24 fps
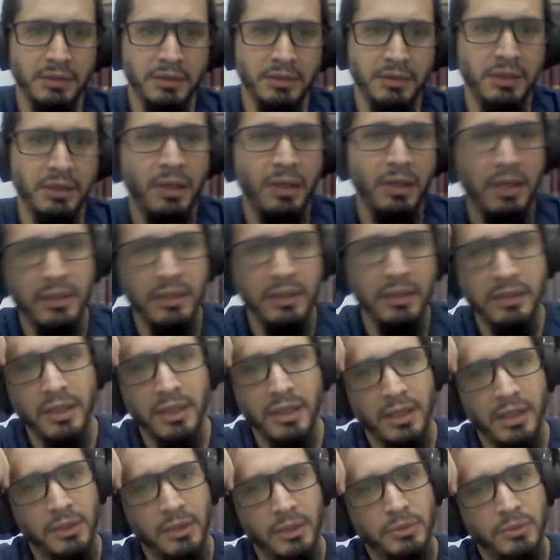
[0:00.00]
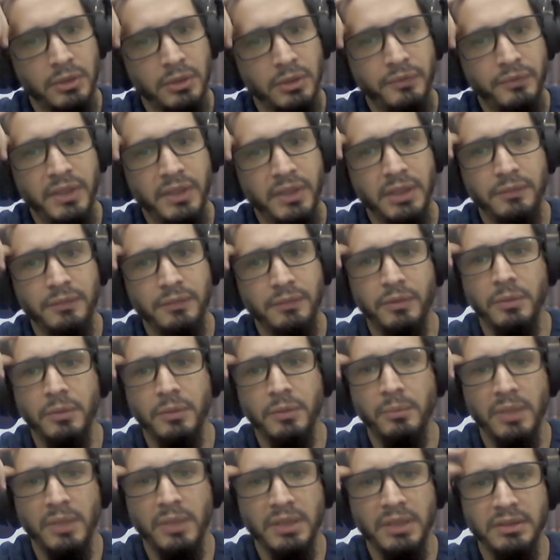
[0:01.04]
leading the cause of death
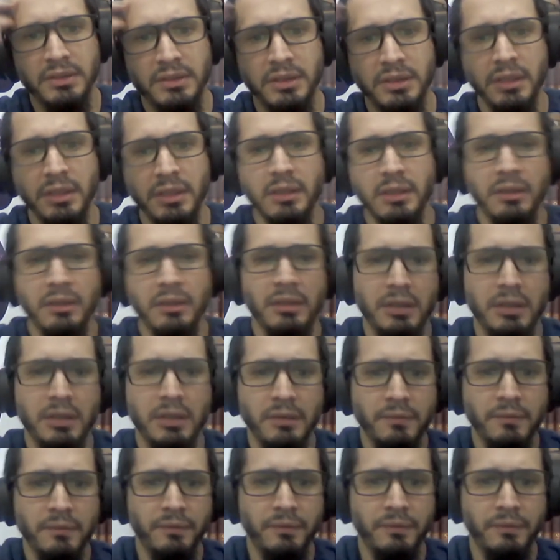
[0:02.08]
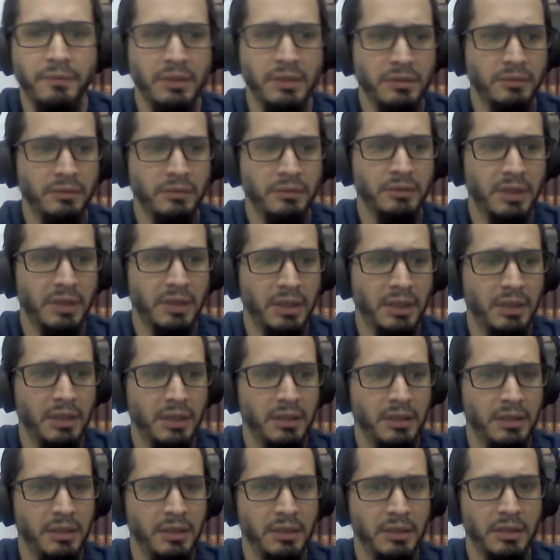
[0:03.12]
from a single infection
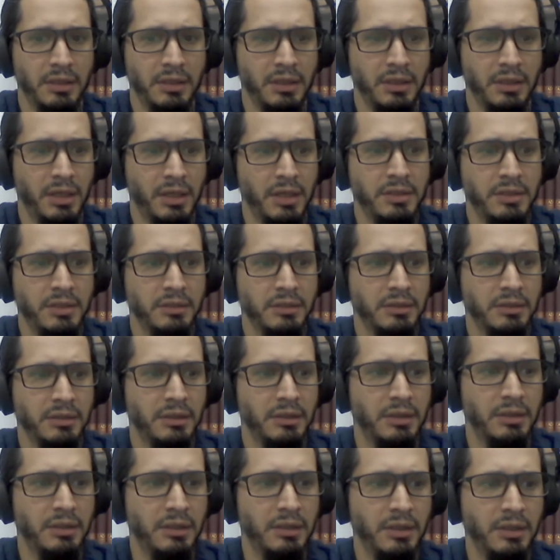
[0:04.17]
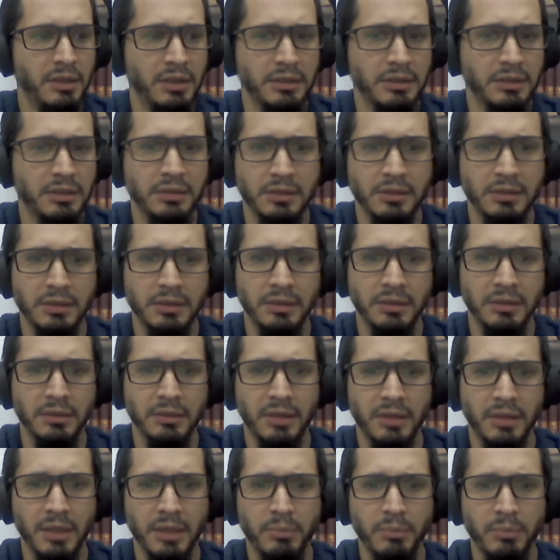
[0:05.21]
agent. Next
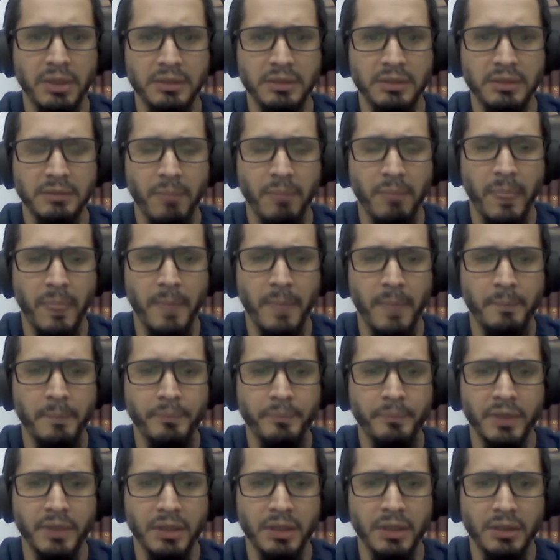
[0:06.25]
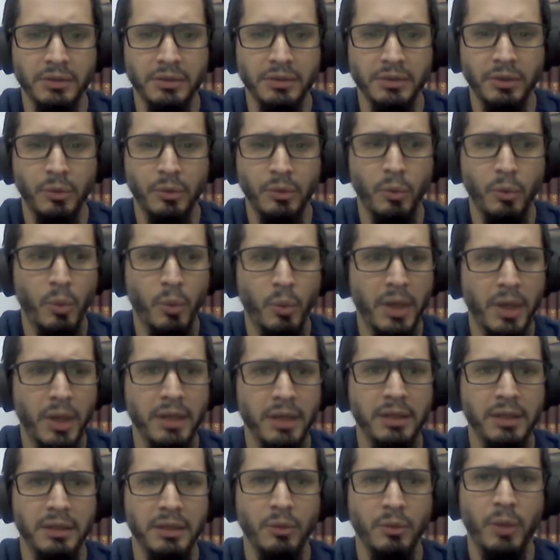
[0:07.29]
slide, please. So
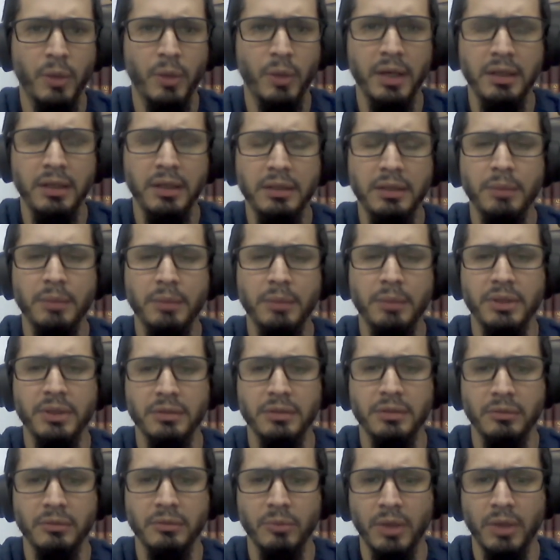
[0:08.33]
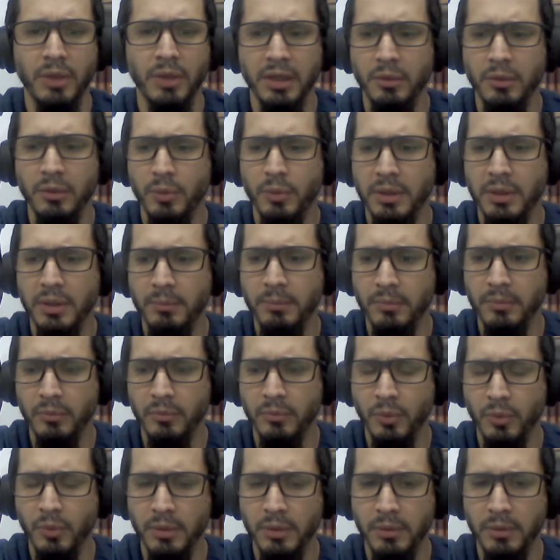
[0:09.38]
why in the prison? Why
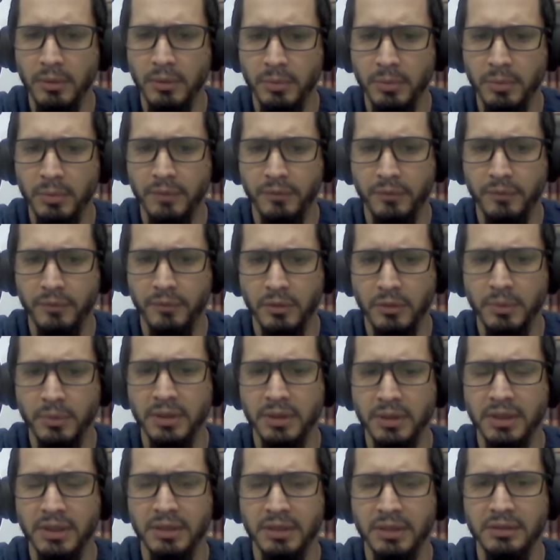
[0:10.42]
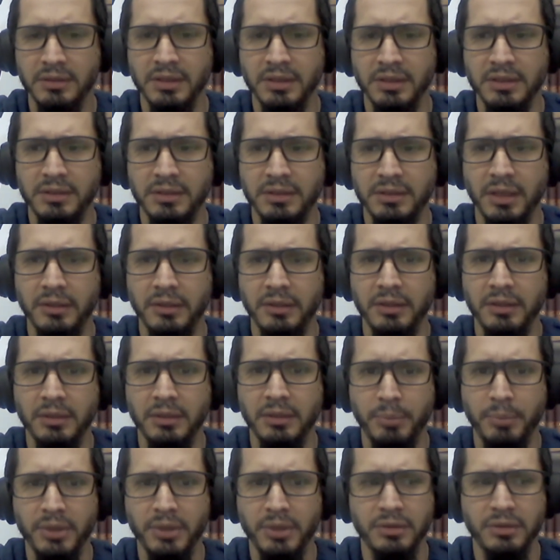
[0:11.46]
we perform this study in the
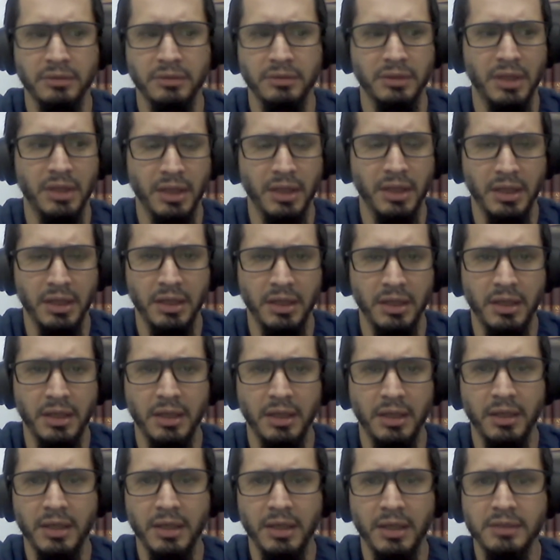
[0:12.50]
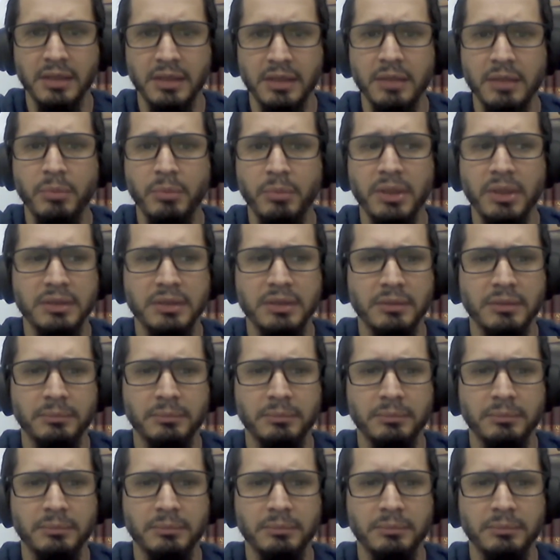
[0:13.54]
prison? Next slide, please.